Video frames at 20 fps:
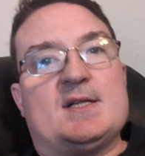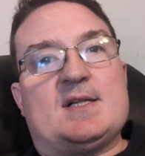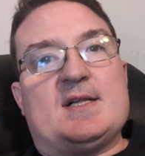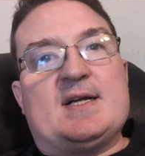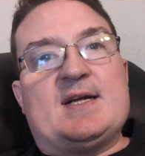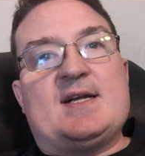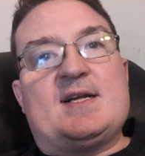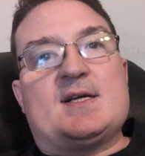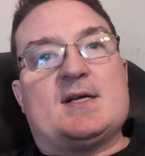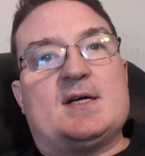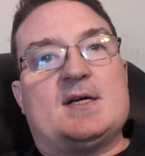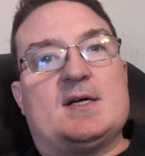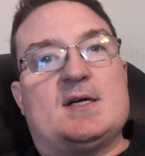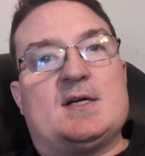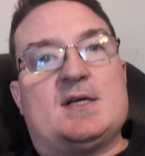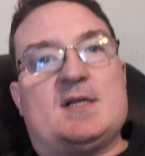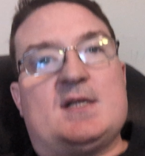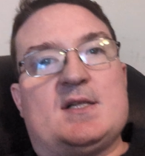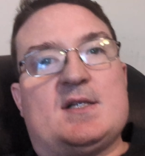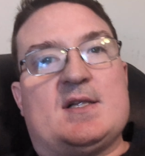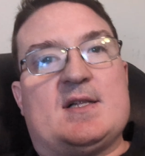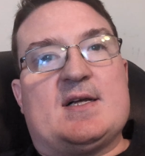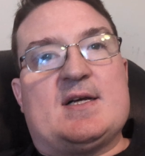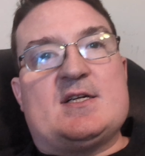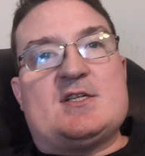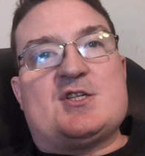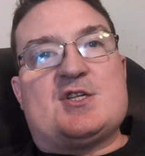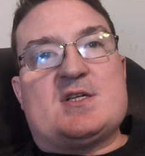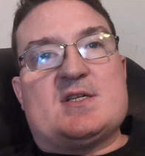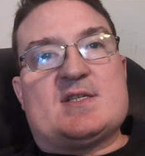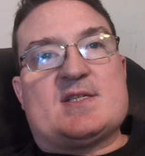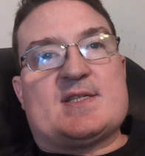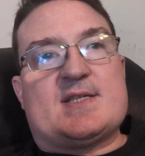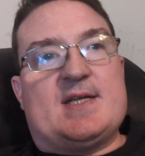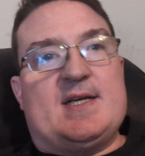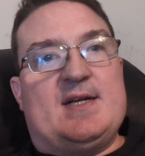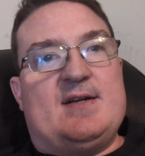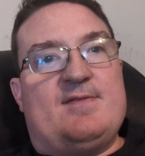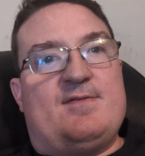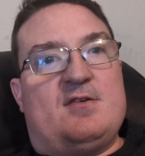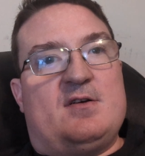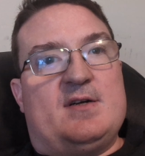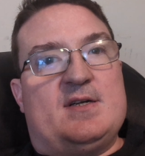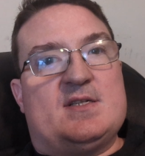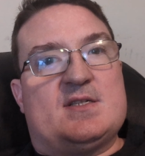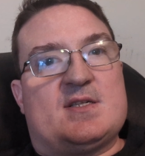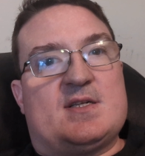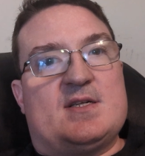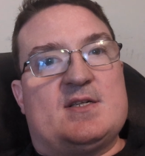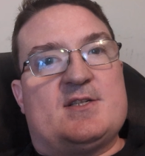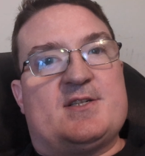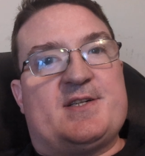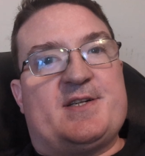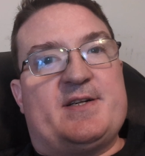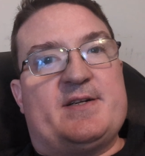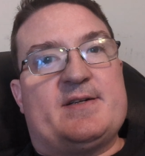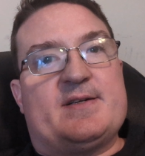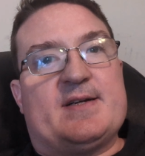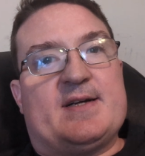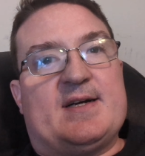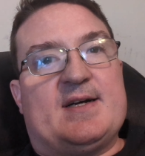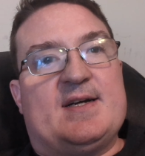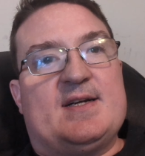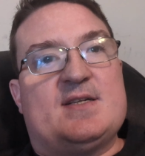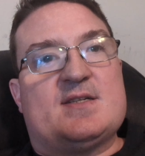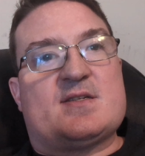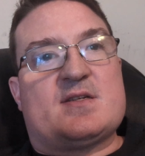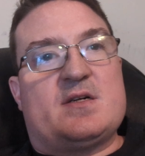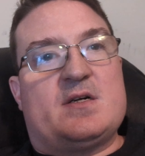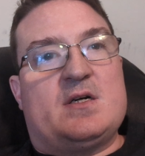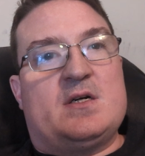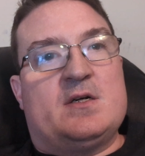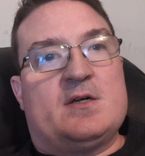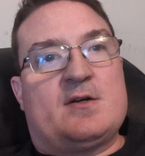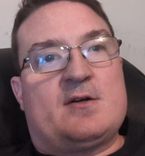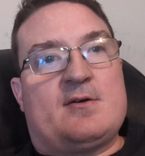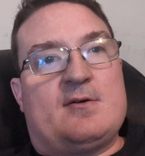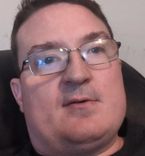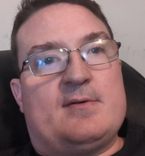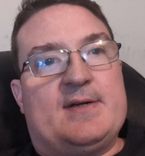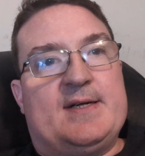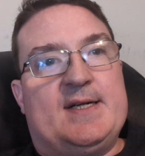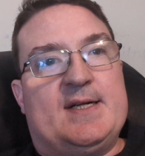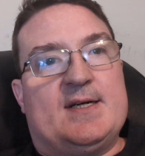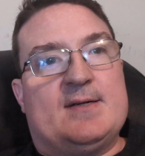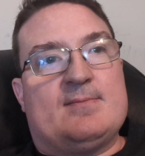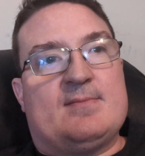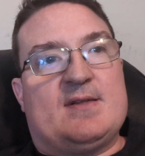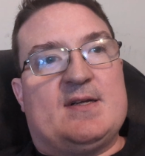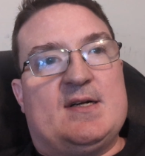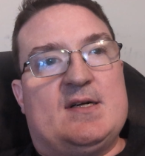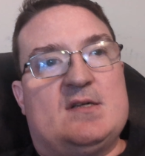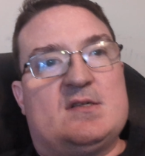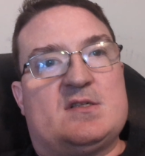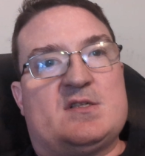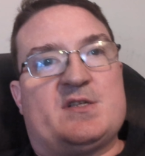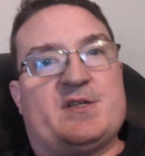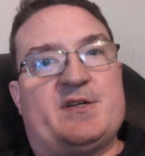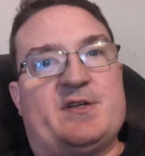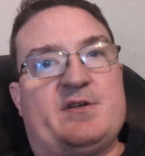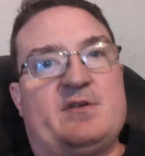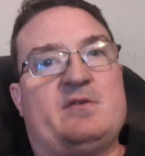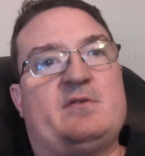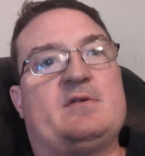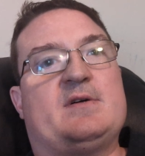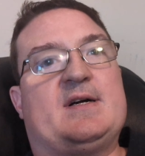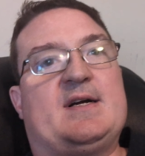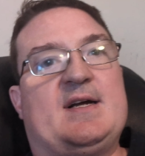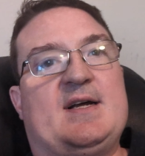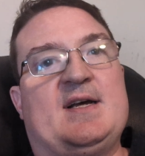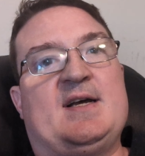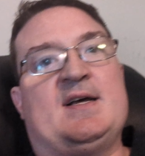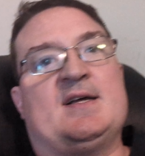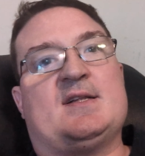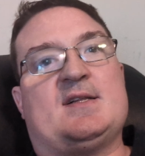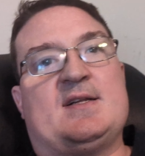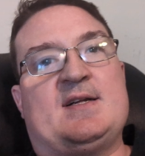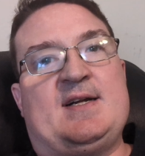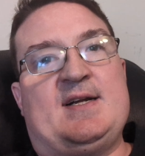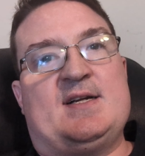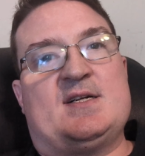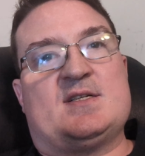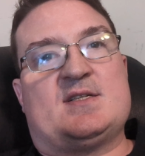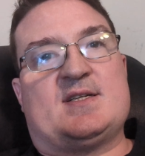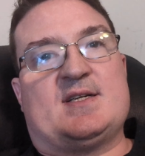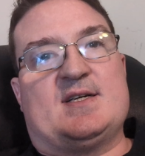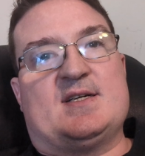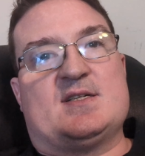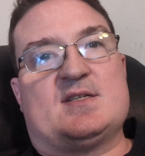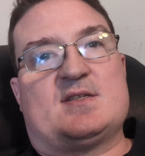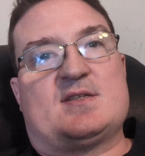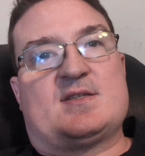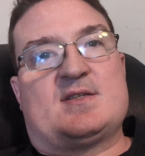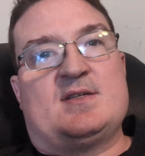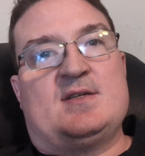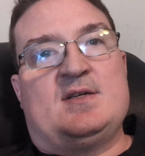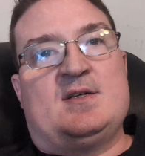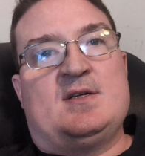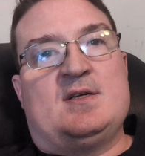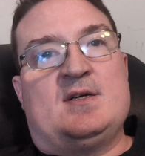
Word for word: like let's just say for instance you guys are going up there to Atlantis